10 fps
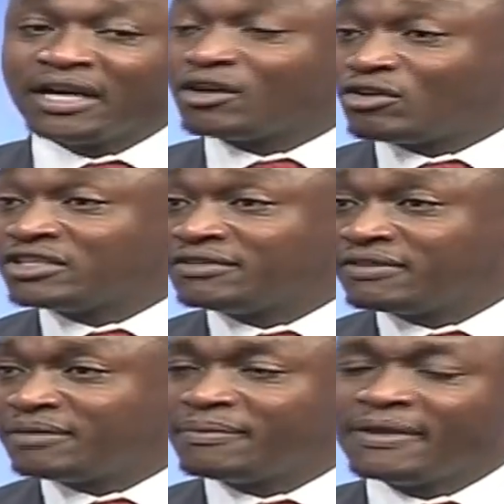Koch
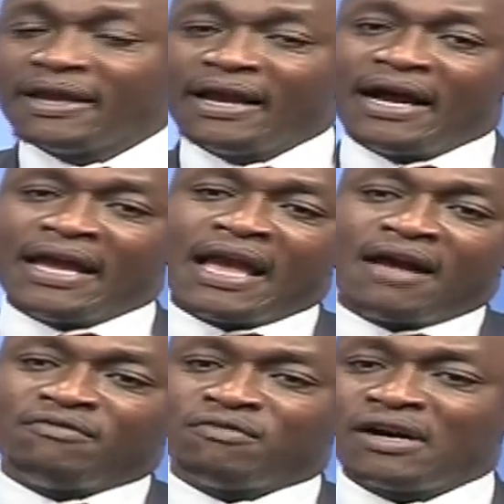FM. I
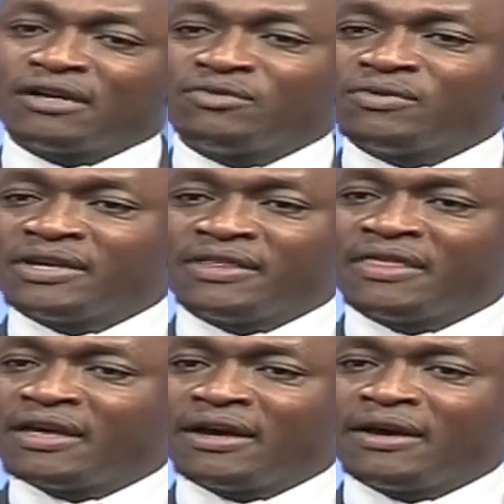have worked with
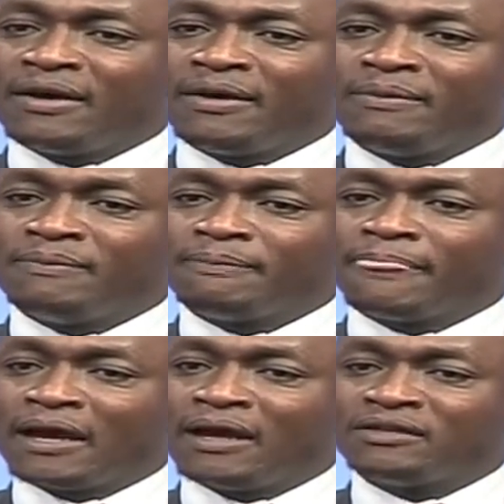
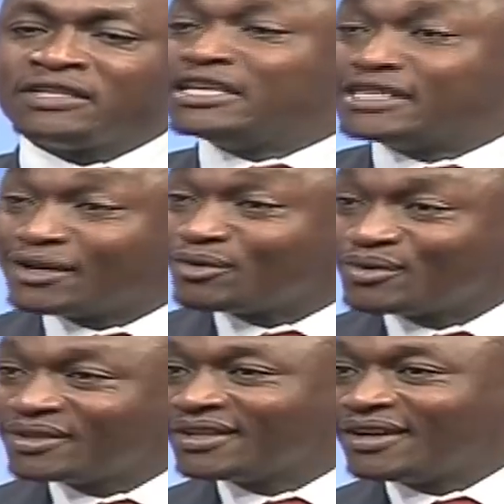Senteo
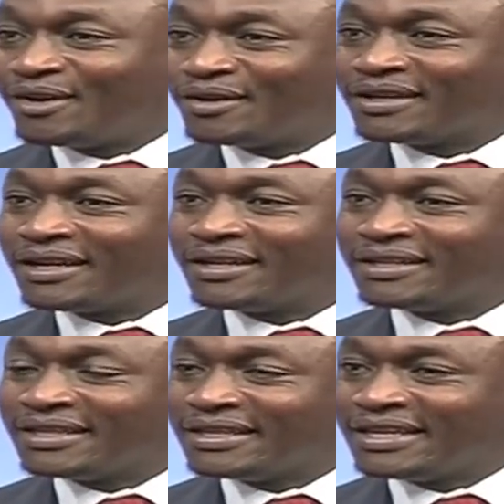
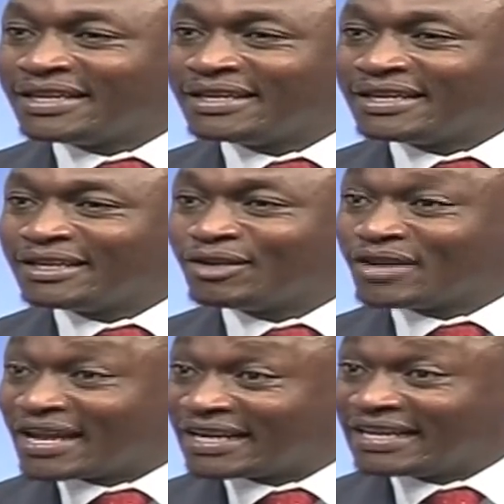in
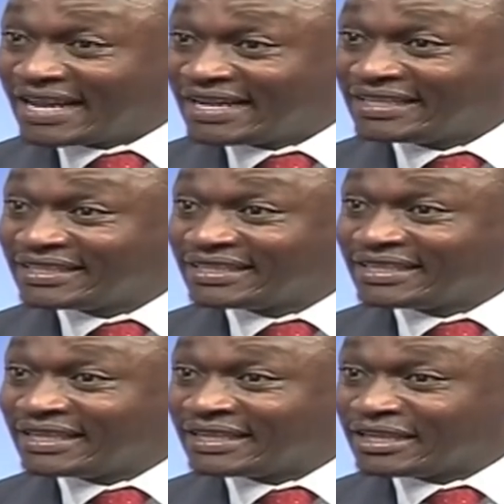
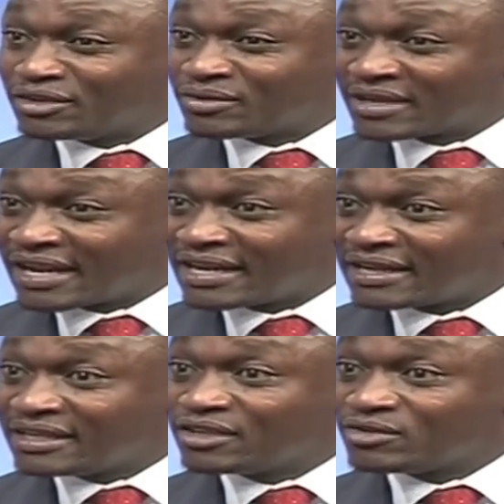Loyangalani, in Turkana,
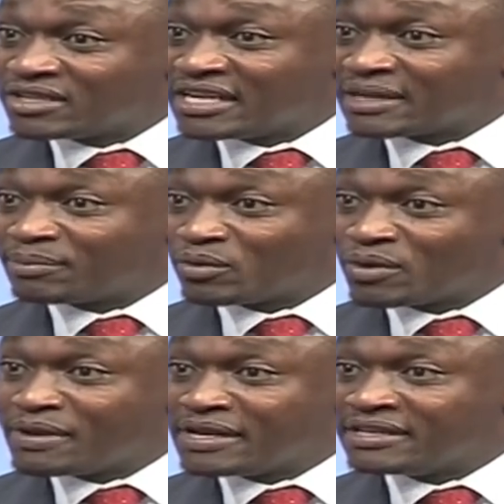to set up a
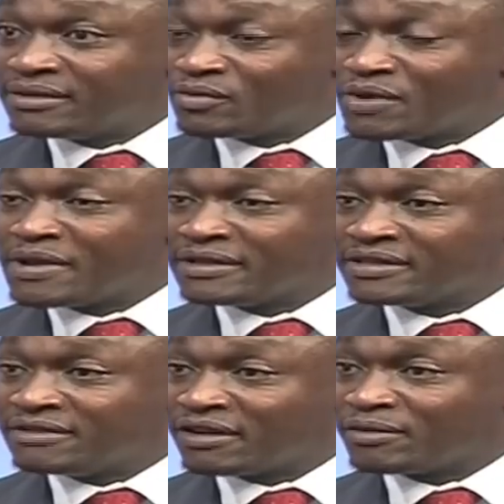women's
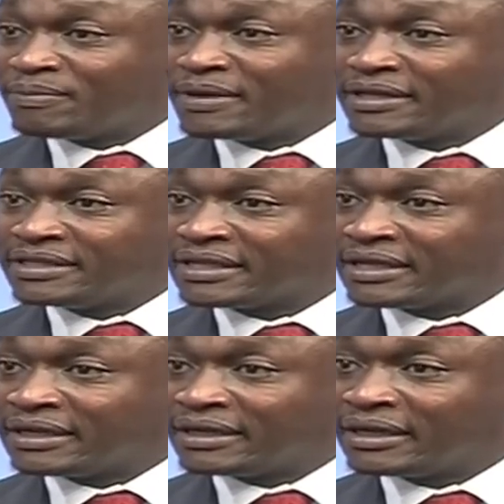development
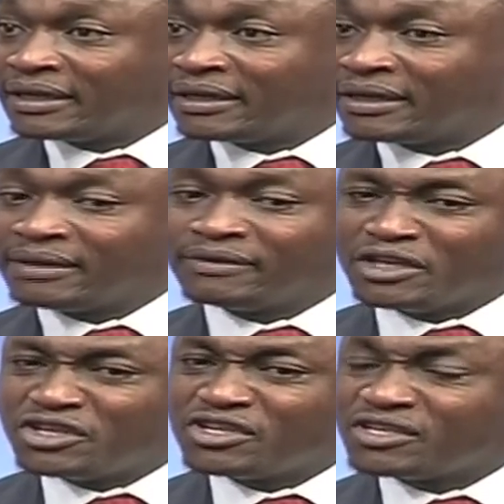
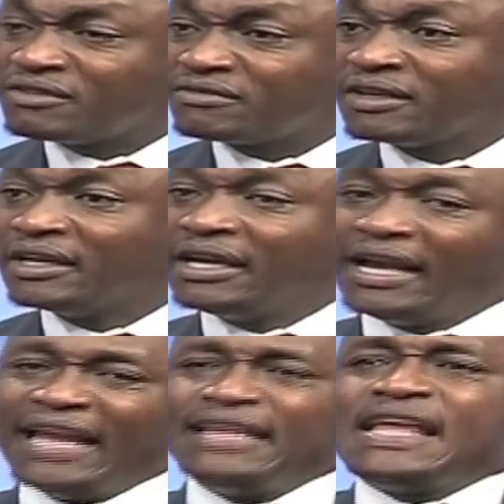initiative.
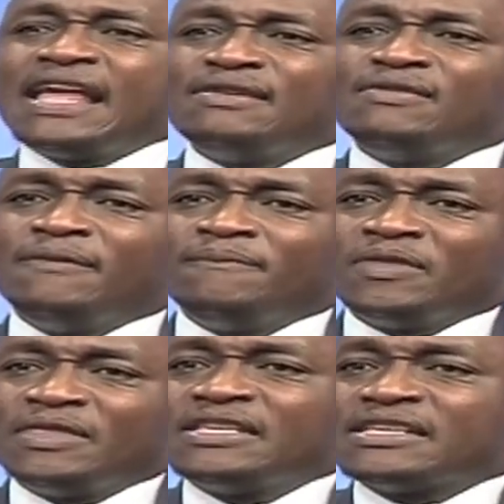And
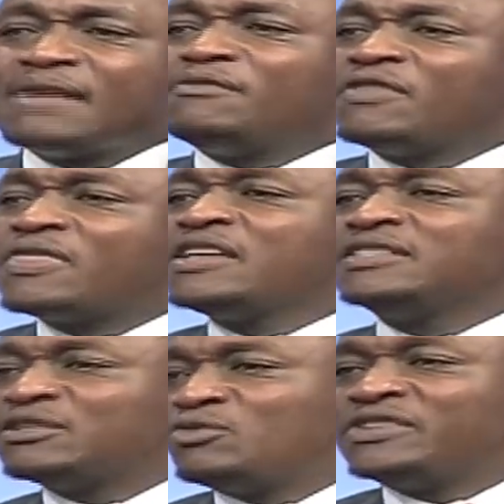these are some of the
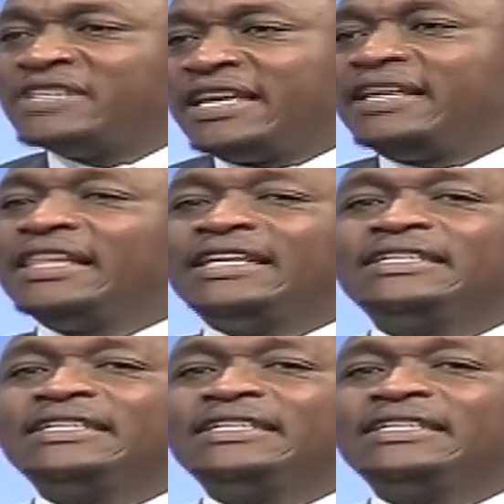things that we say. That,